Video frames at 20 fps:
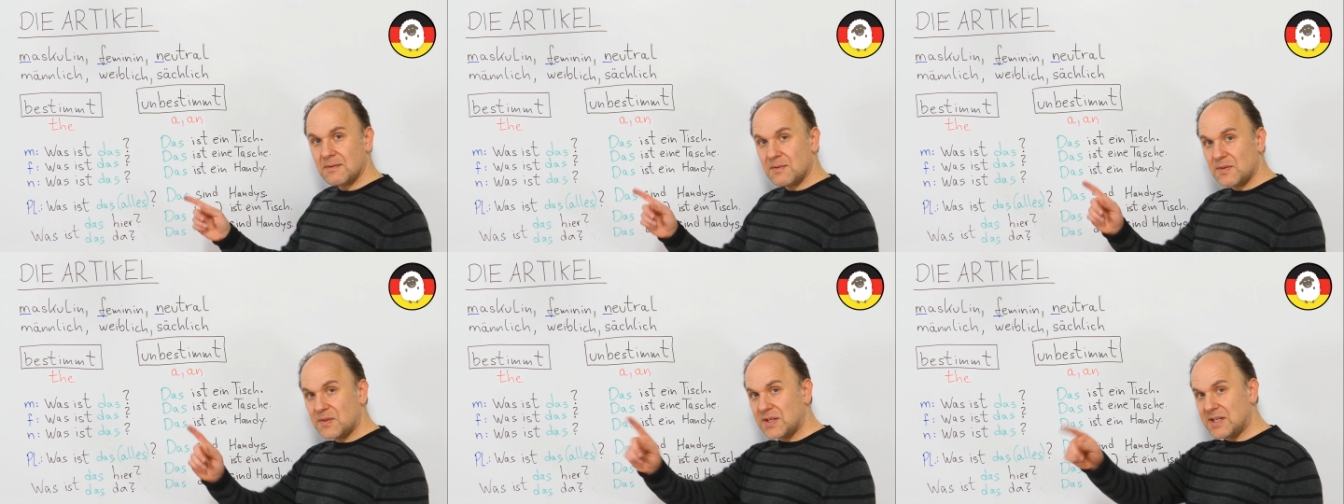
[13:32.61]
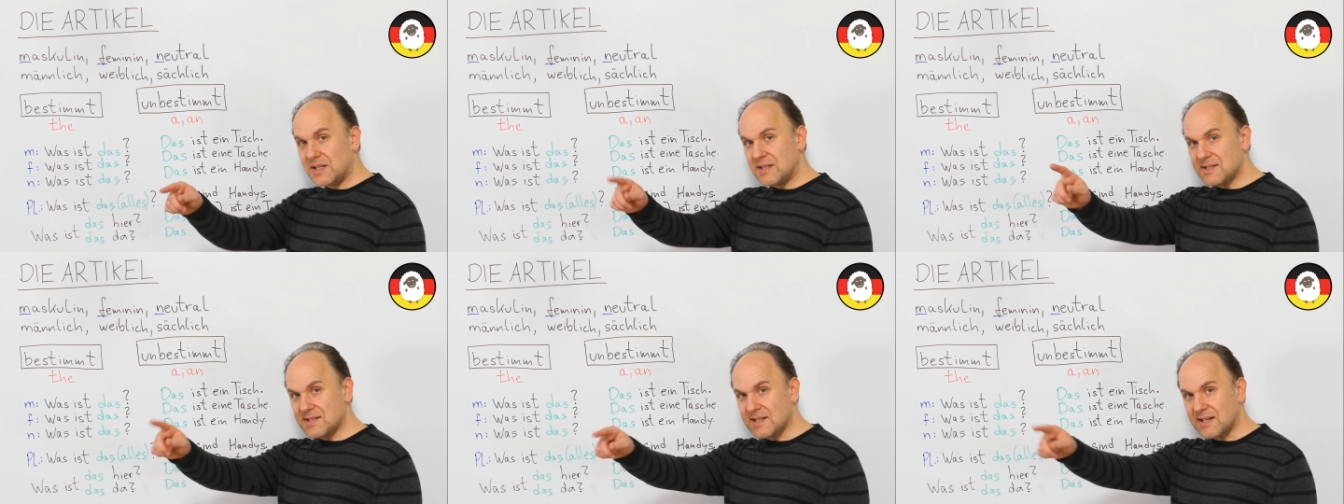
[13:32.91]

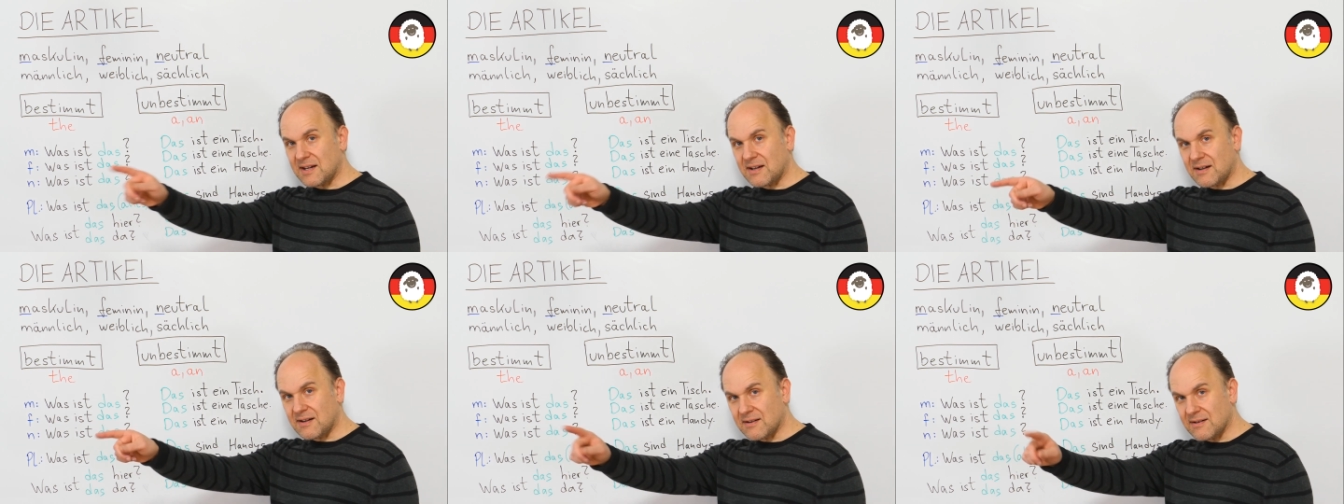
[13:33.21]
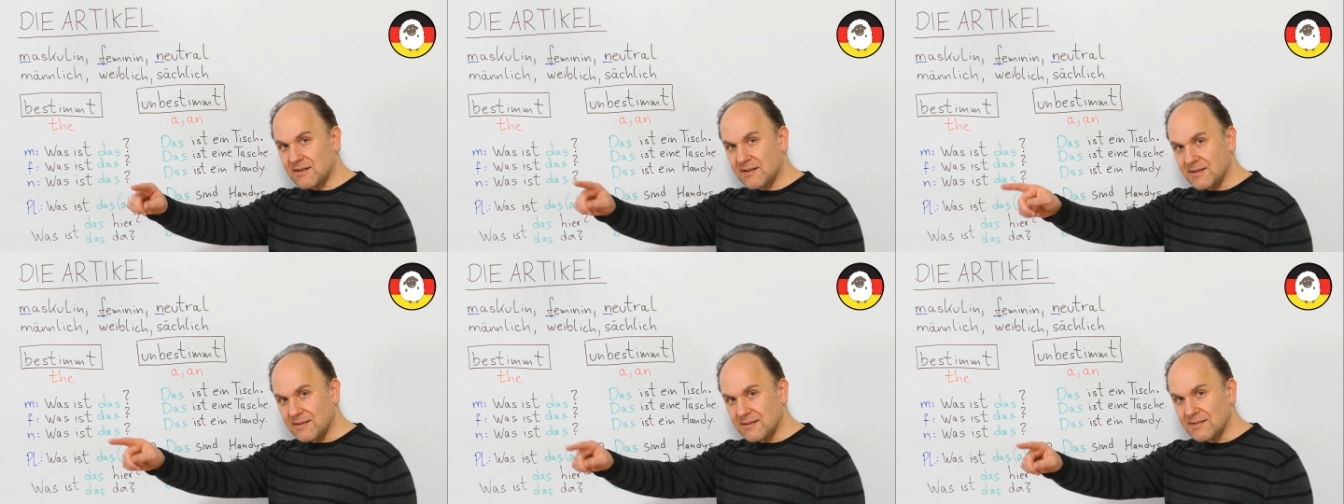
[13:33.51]
these
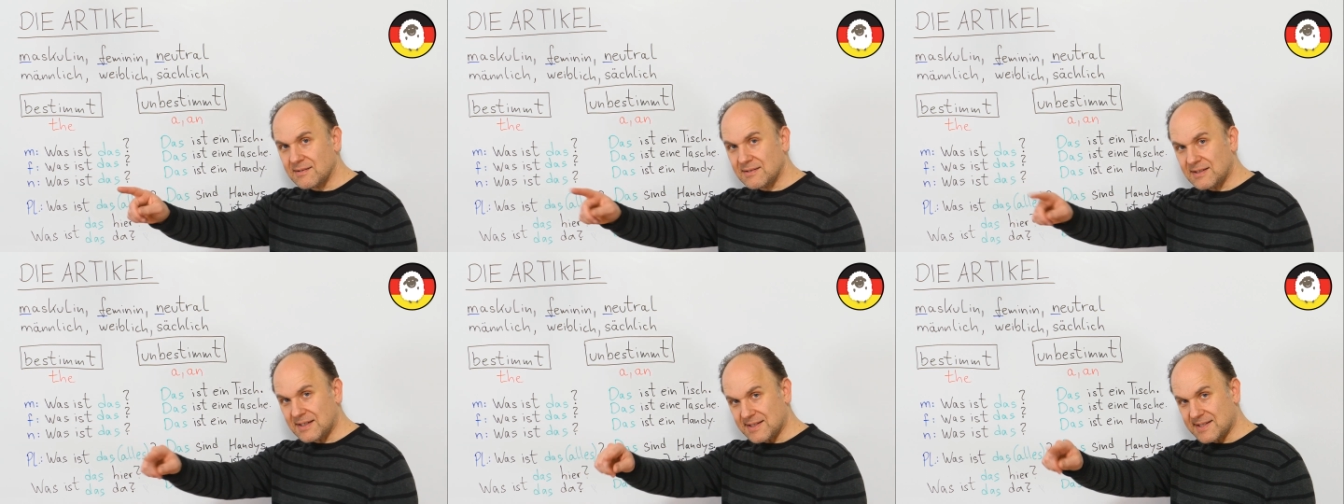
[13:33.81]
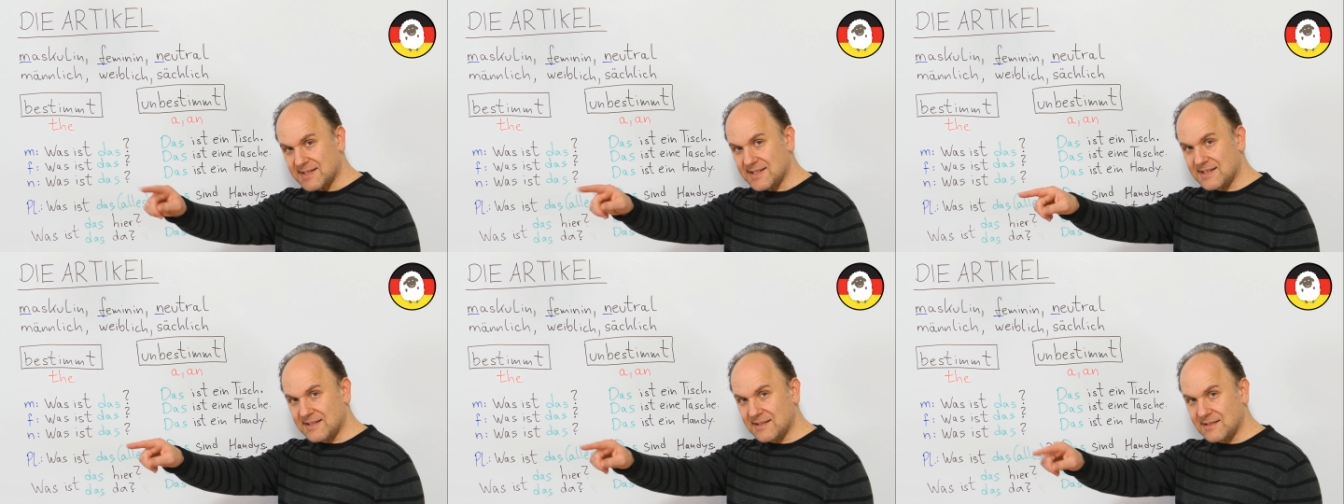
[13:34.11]
are,
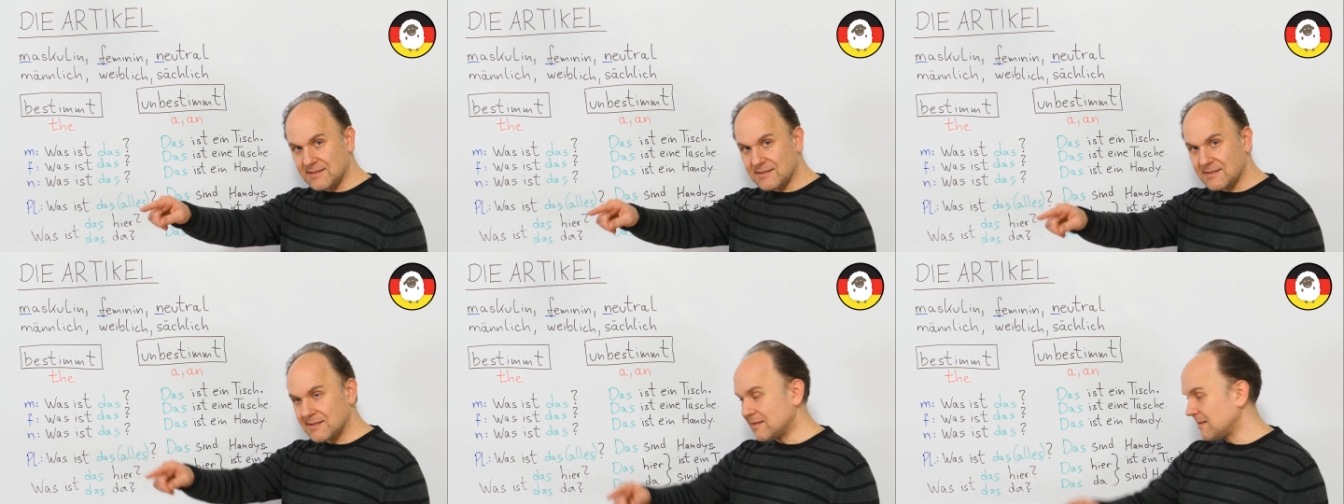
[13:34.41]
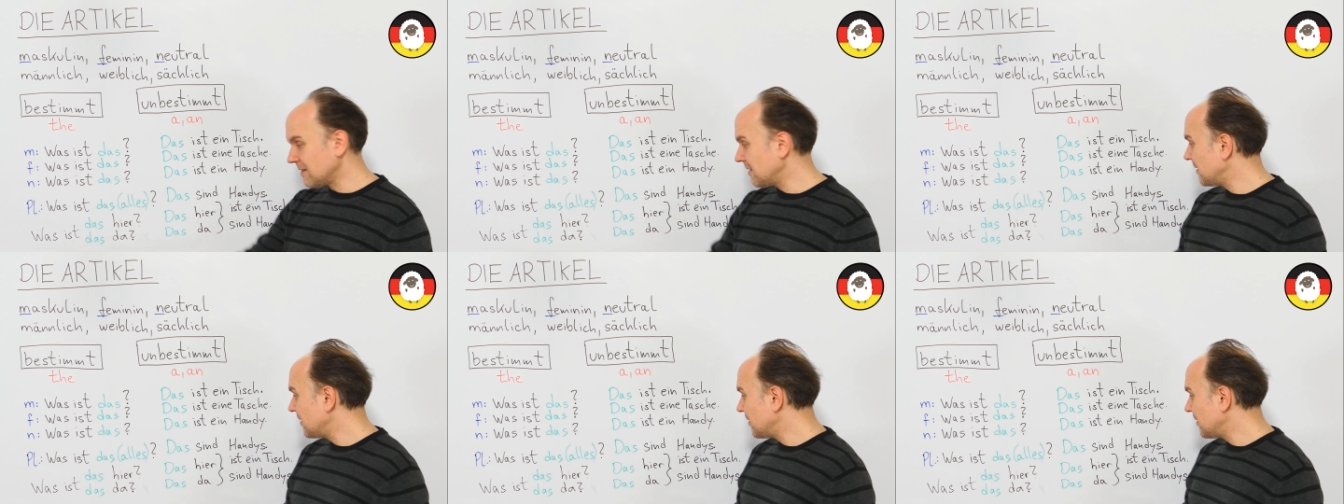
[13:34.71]
das sind.